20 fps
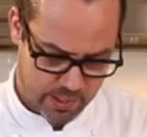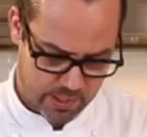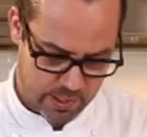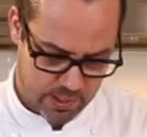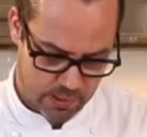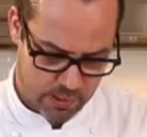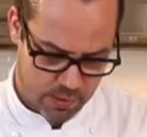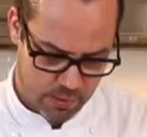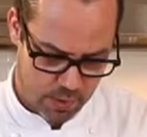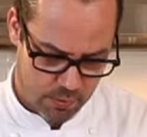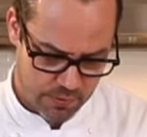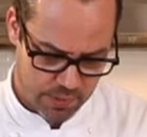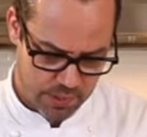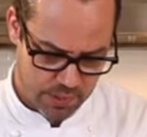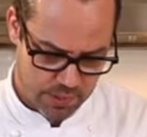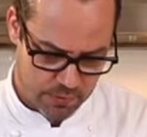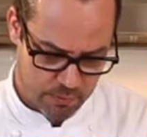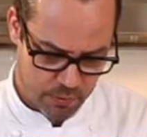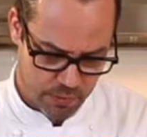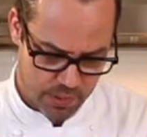tell you what, this is
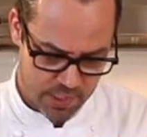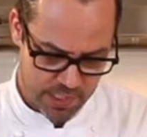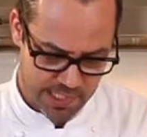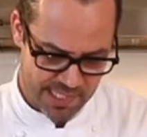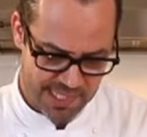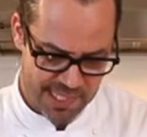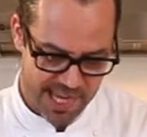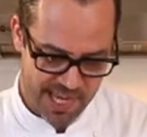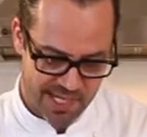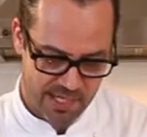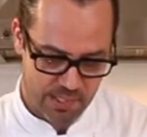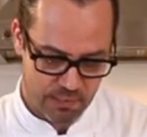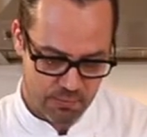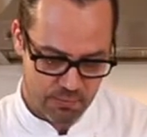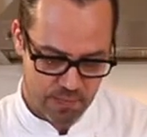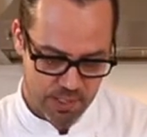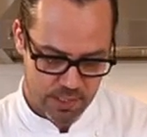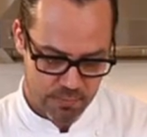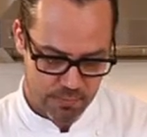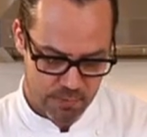a pretty decadent
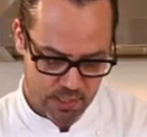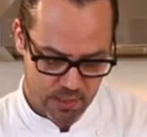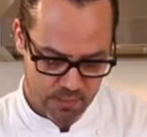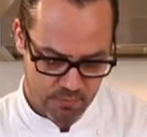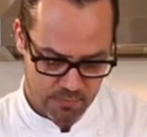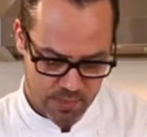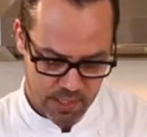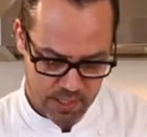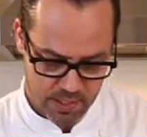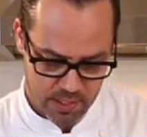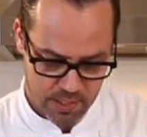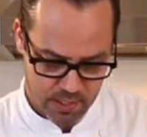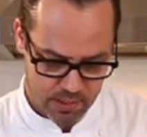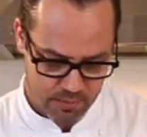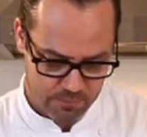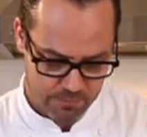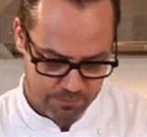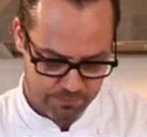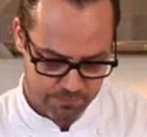recipe you've made here.